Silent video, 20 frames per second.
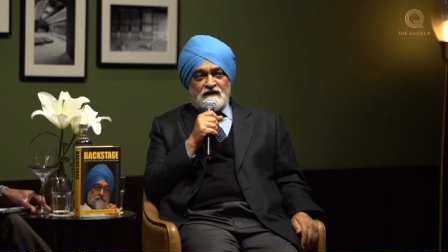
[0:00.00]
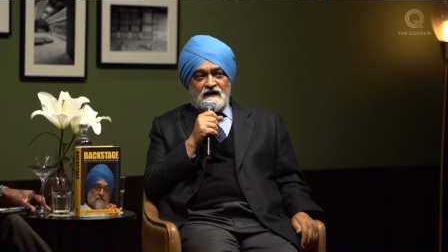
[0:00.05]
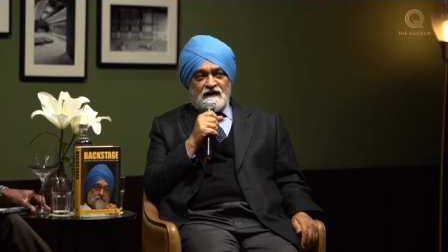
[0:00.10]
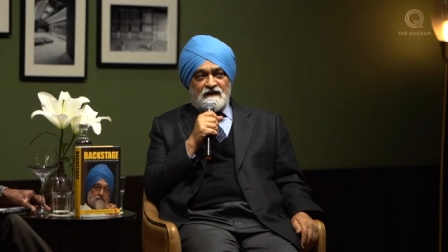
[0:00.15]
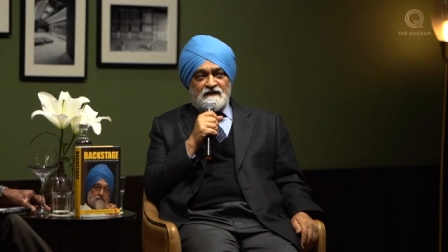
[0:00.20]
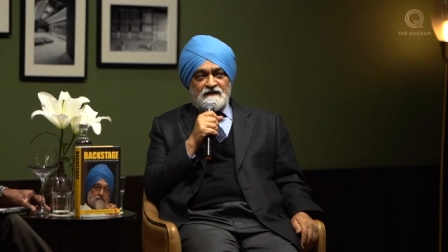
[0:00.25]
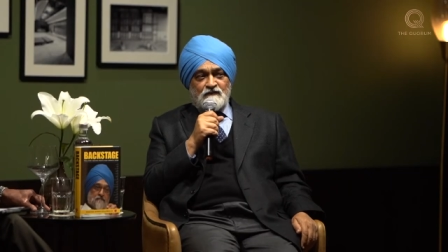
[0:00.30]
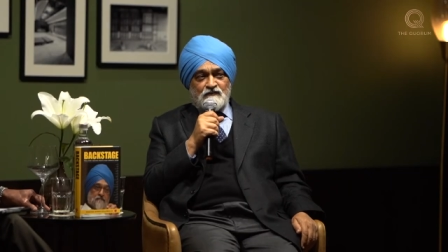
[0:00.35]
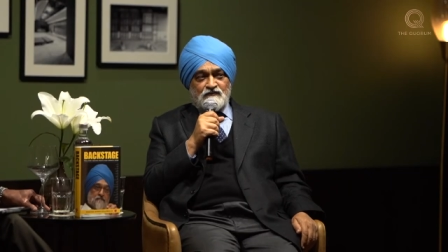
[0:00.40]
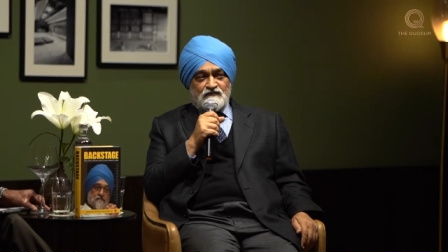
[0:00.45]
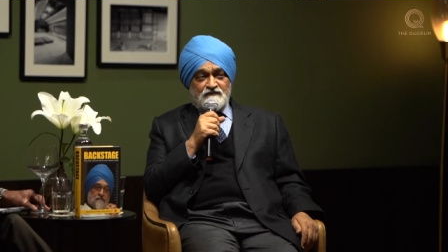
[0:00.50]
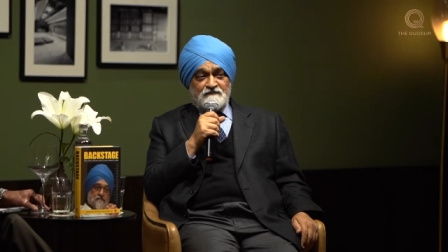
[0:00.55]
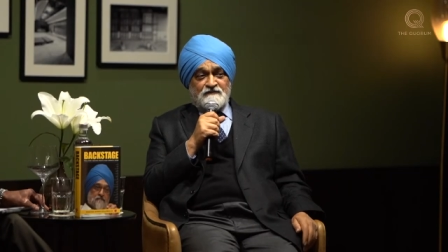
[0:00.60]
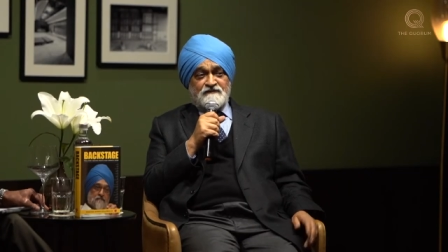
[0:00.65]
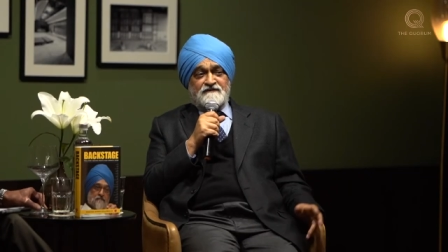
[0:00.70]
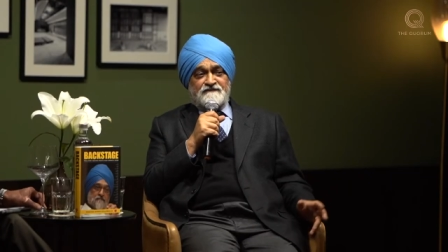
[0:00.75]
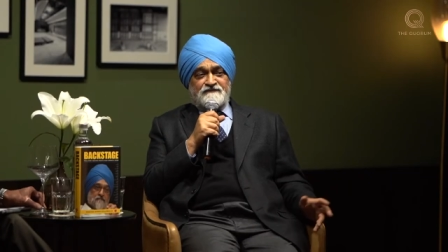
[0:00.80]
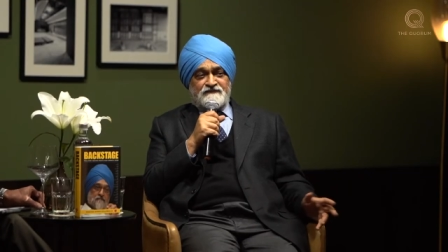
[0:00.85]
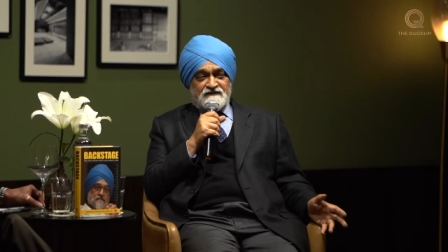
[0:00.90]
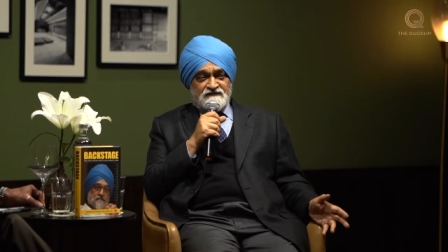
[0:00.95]
I ought to be
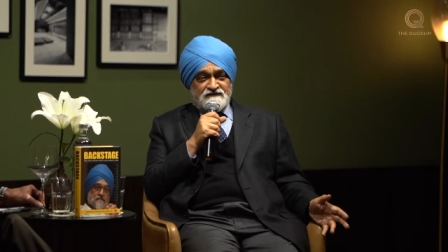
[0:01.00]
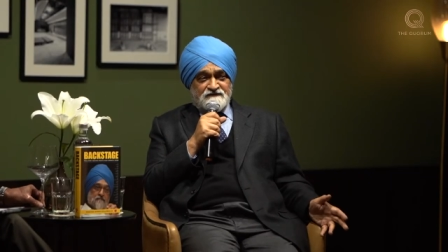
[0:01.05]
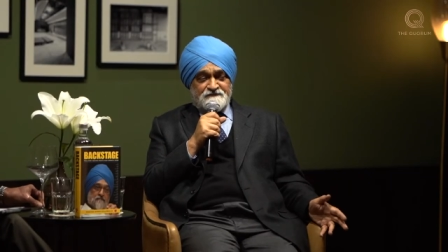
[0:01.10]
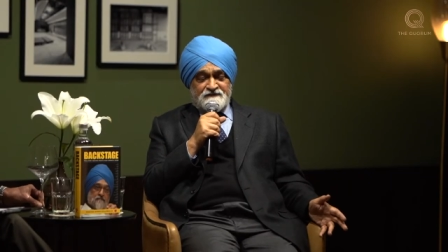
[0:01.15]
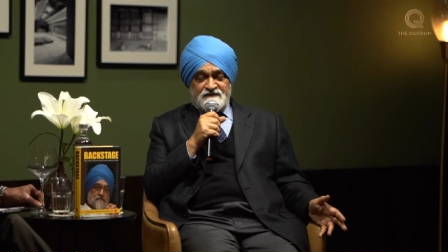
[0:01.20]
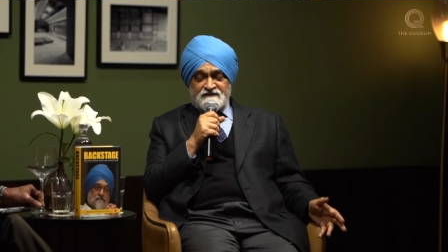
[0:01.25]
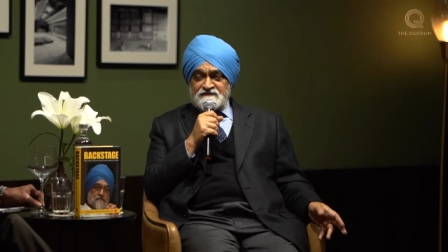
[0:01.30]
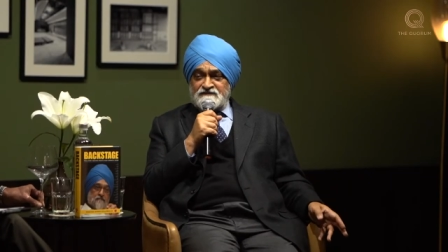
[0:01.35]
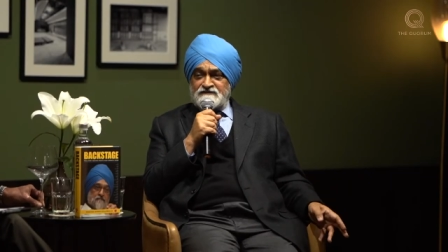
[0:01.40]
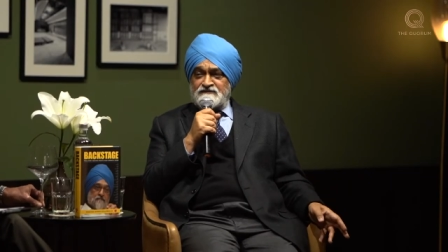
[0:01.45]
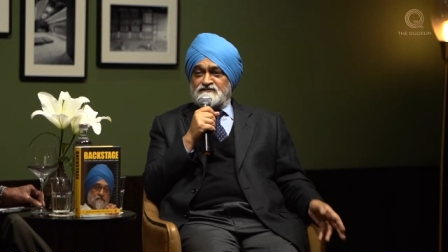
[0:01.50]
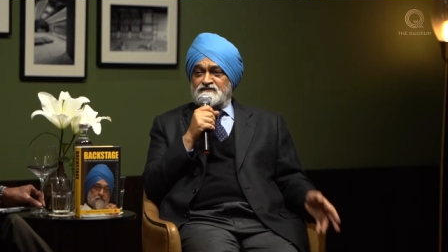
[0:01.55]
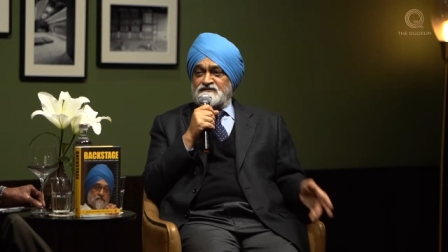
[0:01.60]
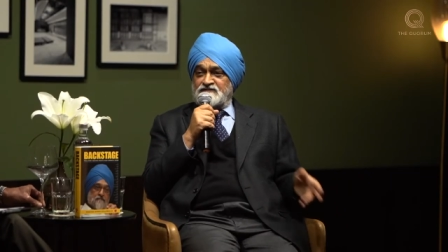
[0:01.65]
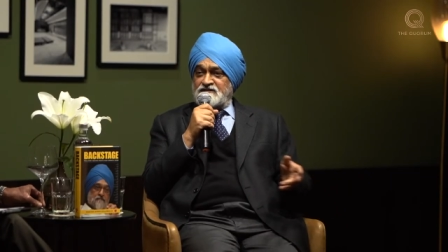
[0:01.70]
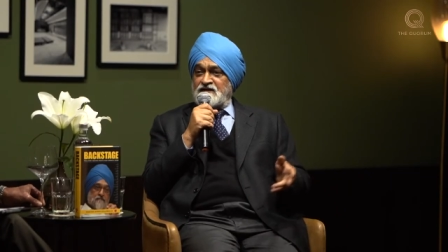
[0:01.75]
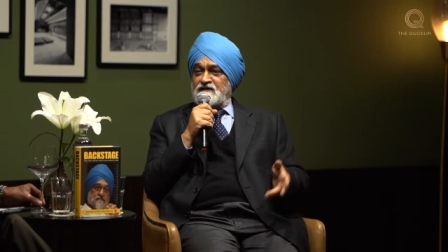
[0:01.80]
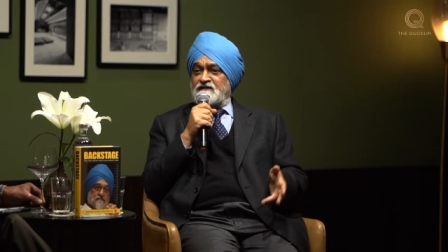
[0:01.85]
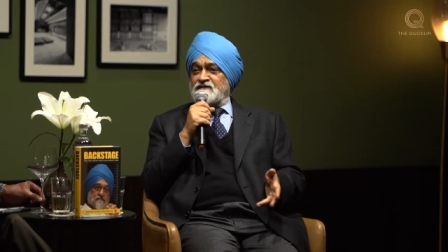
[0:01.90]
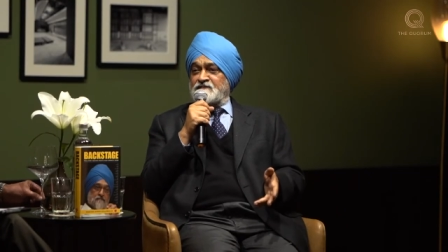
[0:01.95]
the first person to
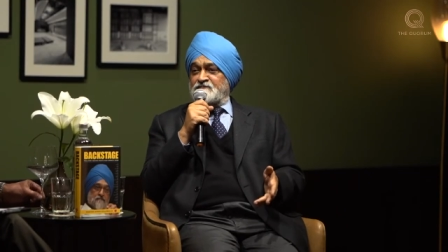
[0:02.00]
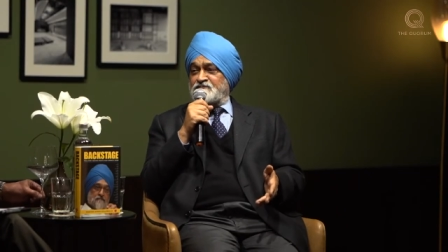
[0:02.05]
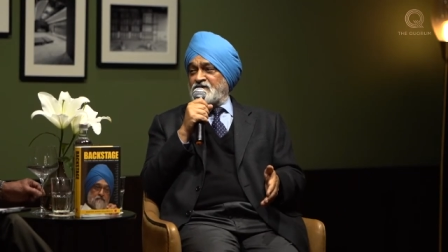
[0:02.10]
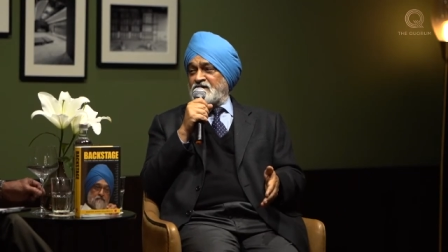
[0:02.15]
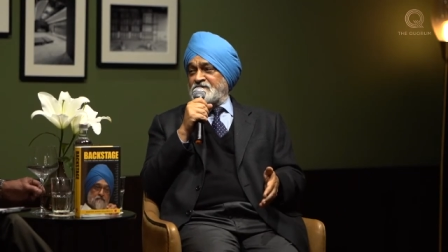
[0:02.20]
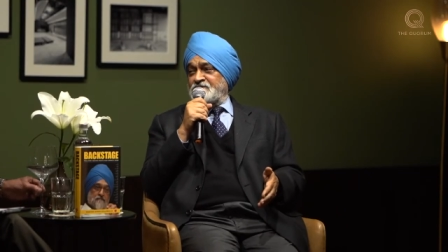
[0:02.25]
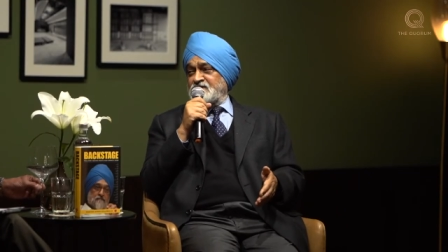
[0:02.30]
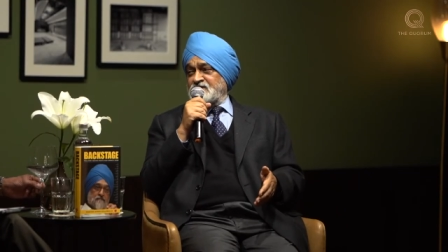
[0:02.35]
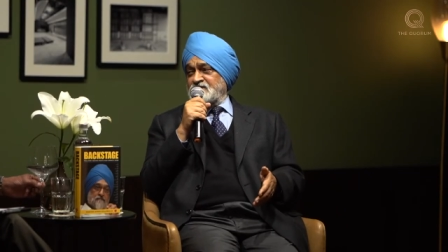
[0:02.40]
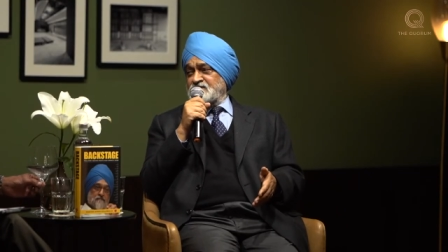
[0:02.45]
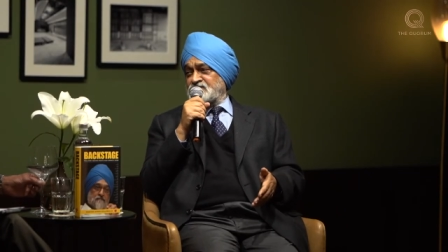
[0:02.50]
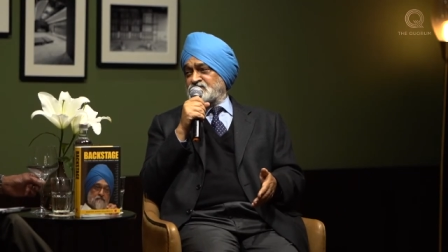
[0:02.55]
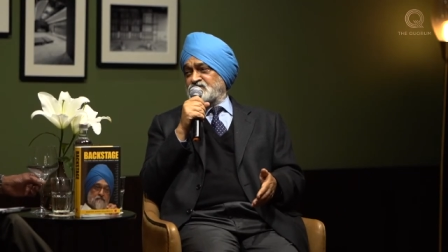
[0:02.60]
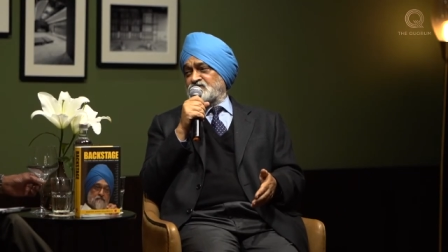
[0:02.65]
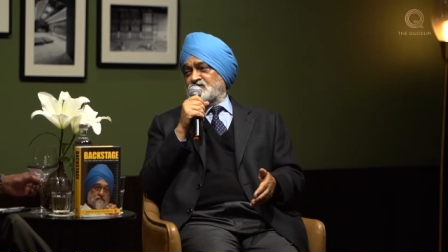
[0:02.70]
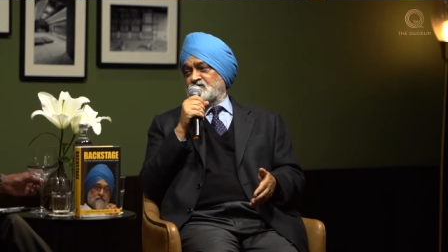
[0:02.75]
tell the Prime Minister